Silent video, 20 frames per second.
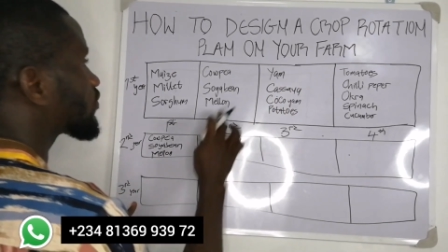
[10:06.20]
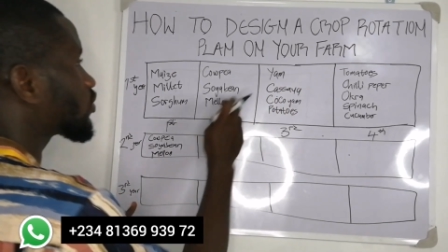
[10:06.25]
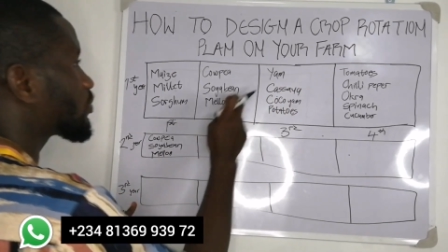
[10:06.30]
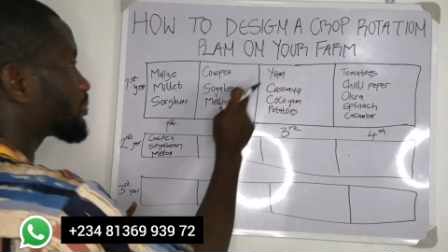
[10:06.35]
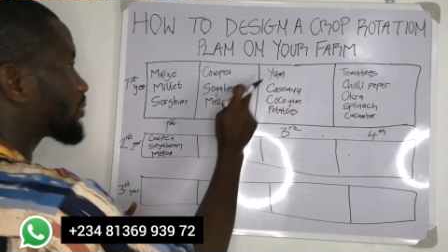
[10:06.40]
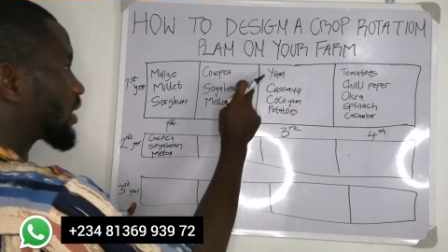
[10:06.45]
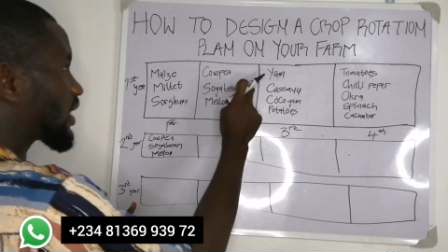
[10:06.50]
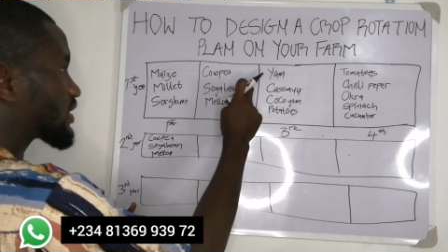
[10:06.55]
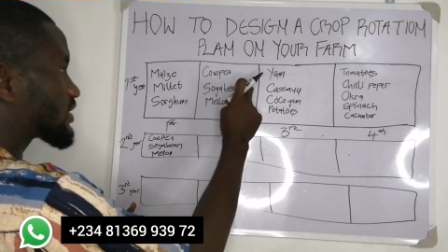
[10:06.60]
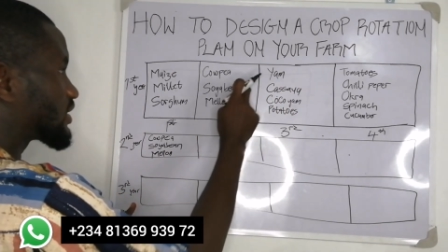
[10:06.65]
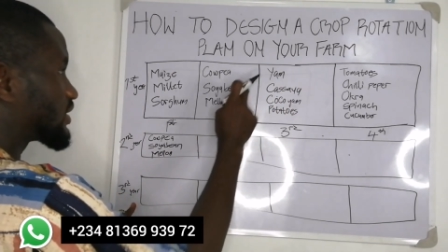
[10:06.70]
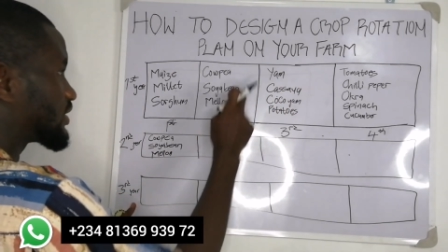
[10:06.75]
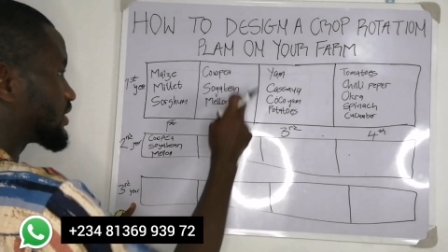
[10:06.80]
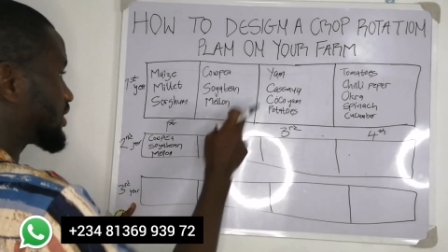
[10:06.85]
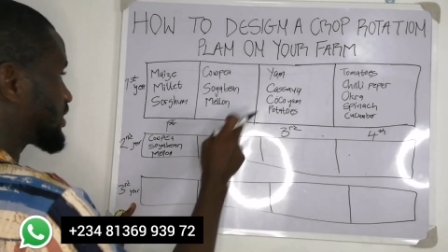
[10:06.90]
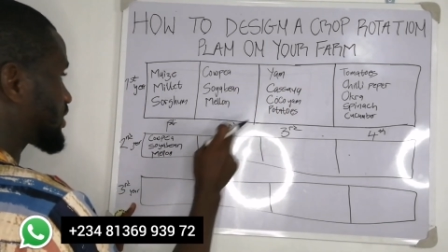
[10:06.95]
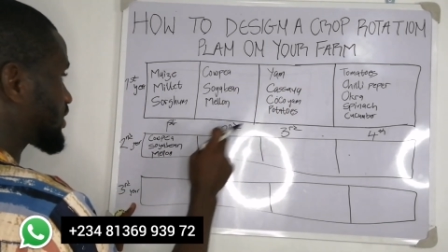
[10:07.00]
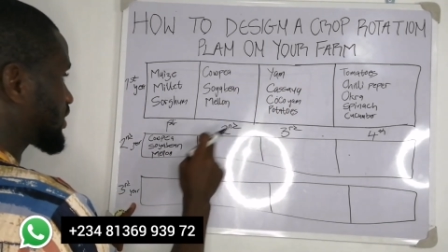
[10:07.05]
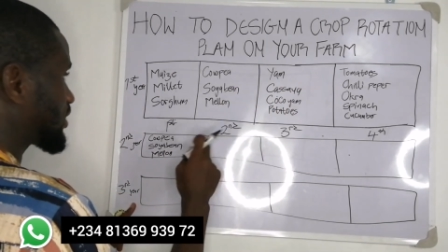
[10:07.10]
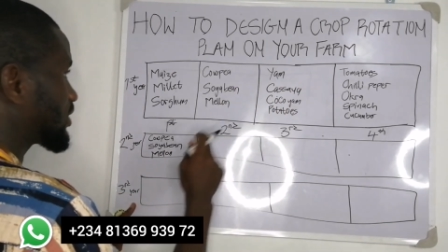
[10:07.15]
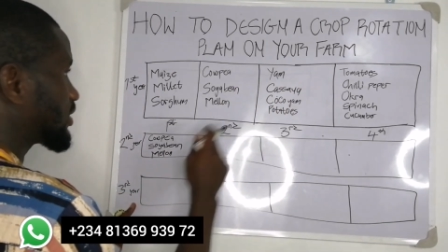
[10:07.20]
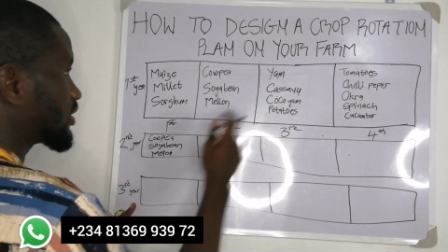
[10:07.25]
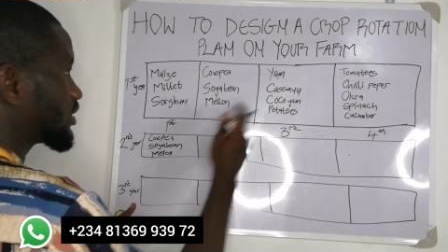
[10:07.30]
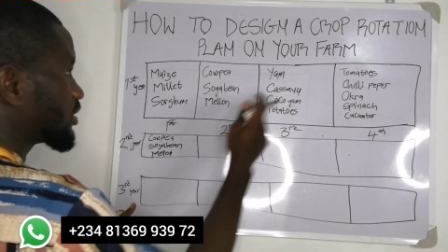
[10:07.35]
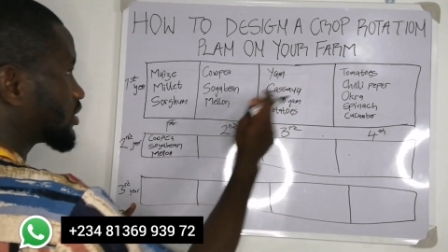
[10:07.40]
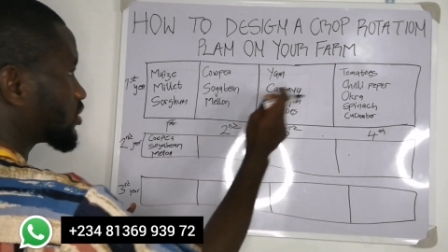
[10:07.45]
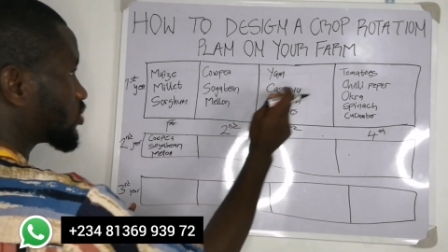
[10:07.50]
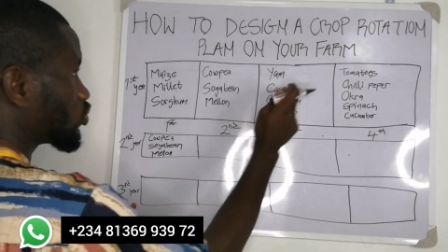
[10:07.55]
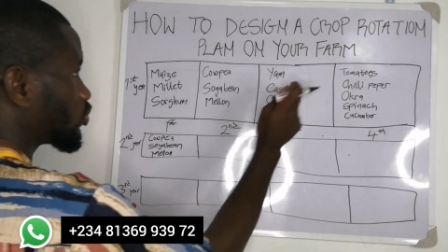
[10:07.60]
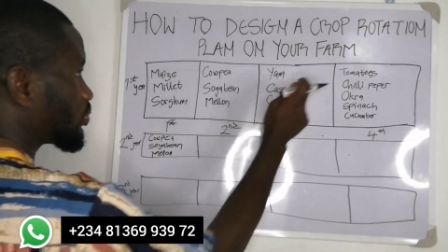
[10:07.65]
planting this,
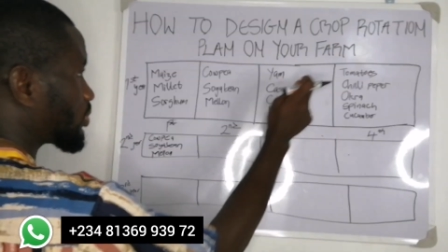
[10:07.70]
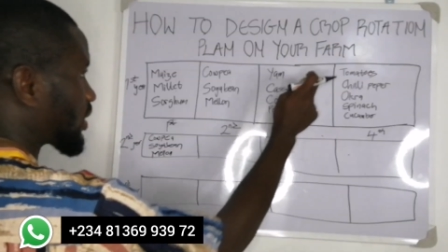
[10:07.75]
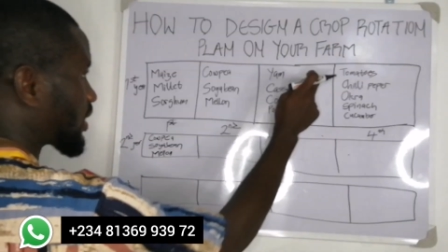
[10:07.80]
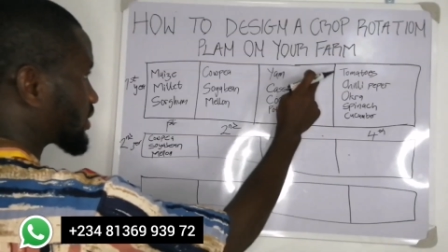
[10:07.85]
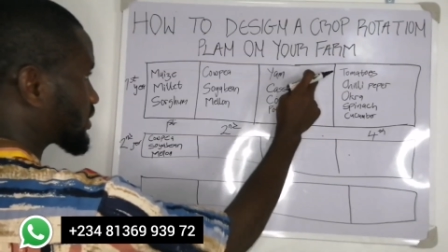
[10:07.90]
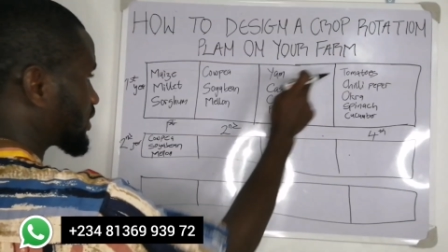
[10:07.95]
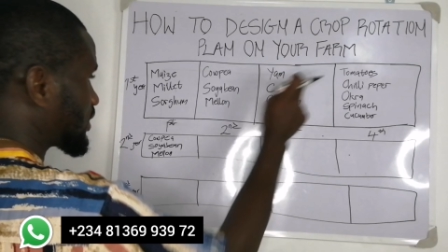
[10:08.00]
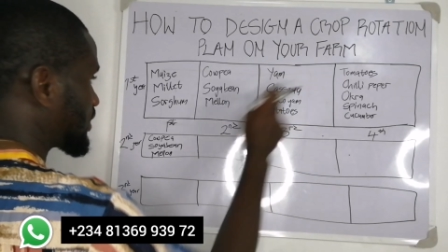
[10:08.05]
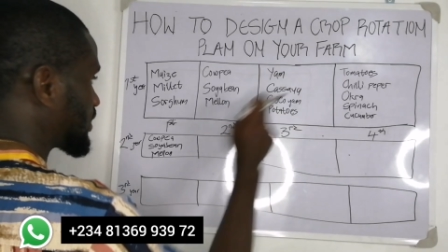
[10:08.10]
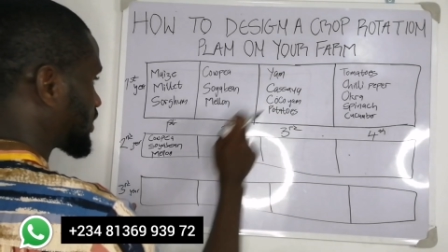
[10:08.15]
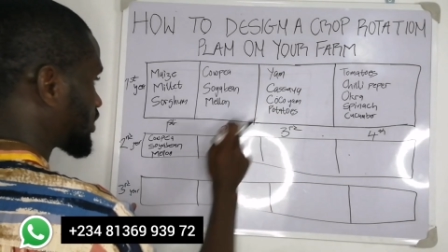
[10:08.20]
you planting this